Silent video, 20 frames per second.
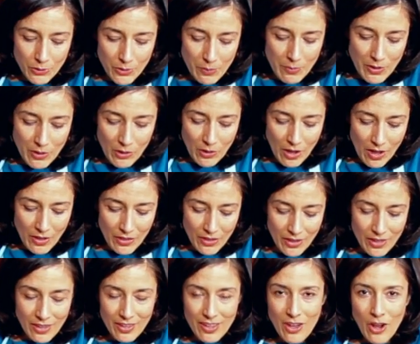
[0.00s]
the milk
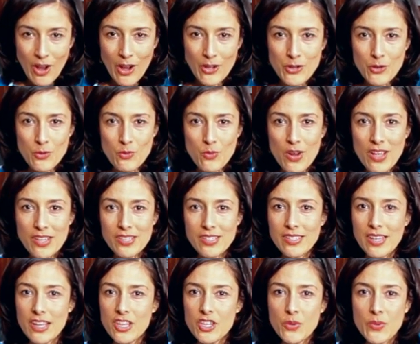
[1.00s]
on your wrist
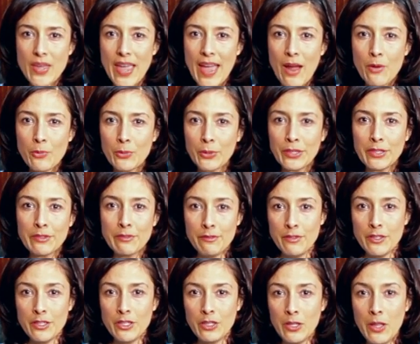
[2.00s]
and you can't really
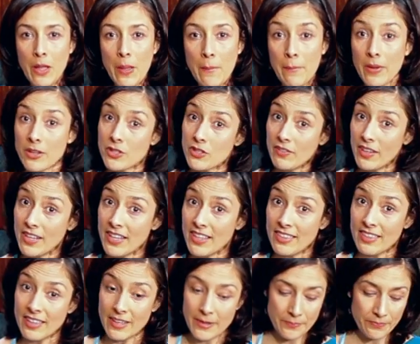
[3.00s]
feel much of
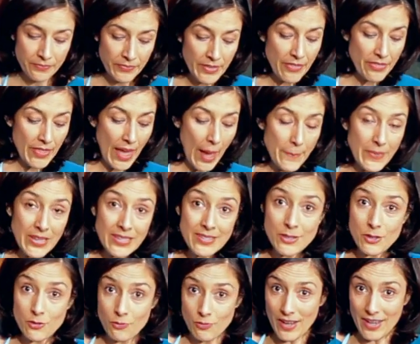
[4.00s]
anything. That means
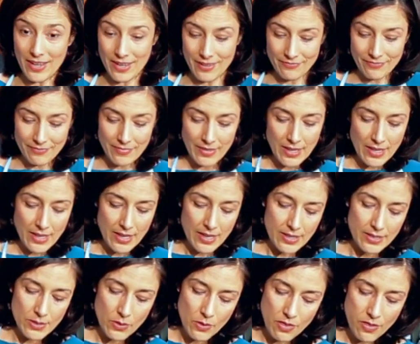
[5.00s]
it's ready.
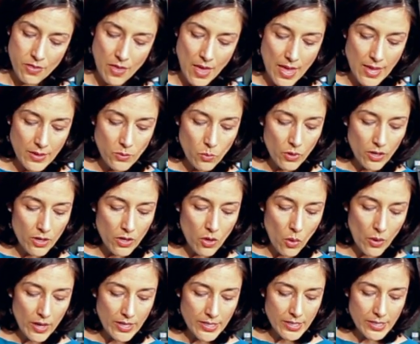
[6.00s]
So then we're
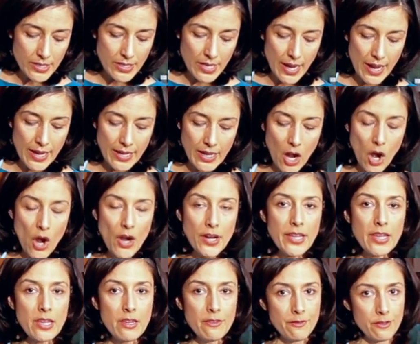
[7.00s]
going to take our
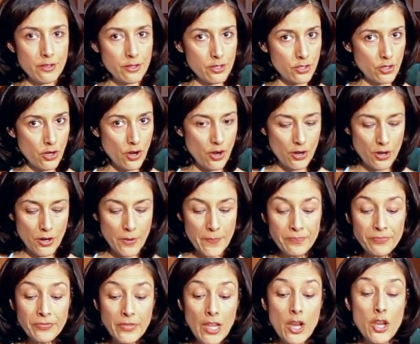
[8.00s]
kefir starter,
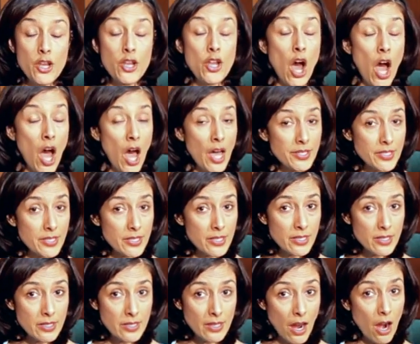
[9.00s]
not
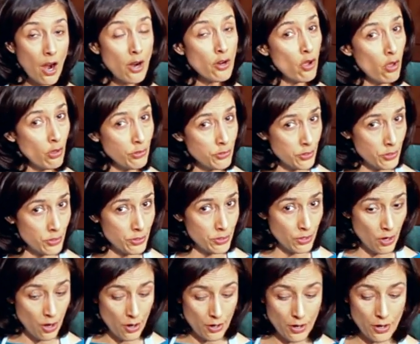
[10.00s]
our culture
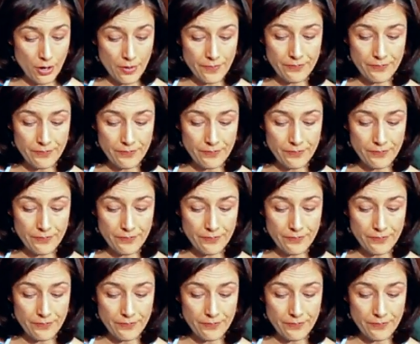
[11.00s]
starter.